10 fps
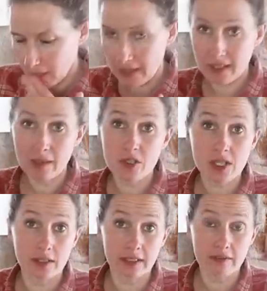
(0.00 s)
I think I'm
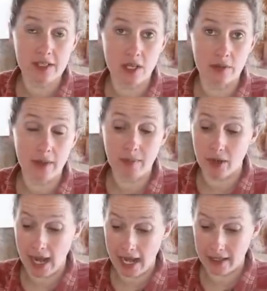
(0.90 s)
just gonna leave salt and
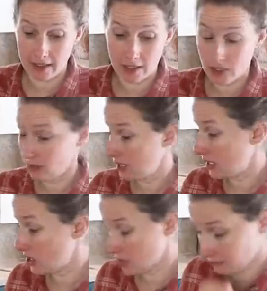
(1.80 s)
pepper adding to each,